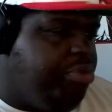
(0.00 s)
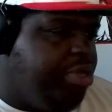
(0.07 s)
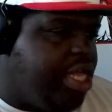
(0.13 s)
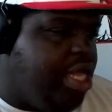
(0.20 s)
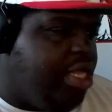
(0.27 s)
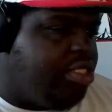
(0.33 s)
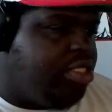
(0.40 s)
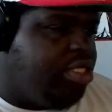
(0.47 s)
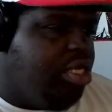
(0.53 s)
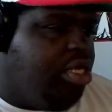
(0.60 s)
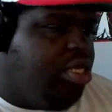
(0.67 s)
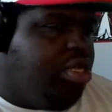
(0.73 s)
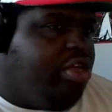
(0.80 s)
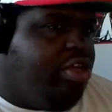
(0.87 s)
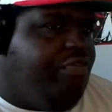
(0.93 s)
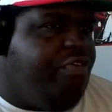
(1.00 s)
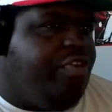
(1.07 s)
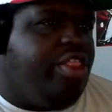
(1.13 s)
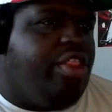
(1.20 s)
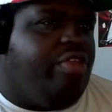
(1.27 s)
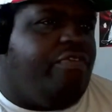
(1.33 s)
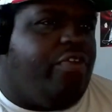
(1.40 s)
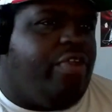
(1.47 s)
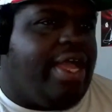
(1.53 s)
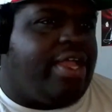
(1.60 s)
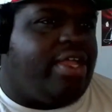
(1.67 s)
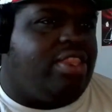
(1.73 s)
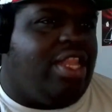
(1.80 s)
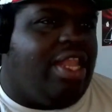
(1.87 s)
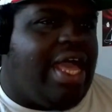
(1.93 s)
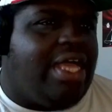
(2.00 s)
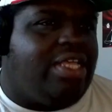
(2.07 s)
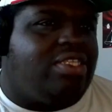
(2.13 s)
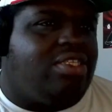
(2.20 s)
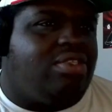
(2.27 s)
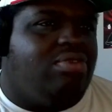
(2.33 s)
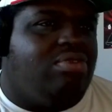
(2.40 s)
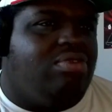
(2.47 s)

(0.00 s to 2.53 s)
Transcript: because for the last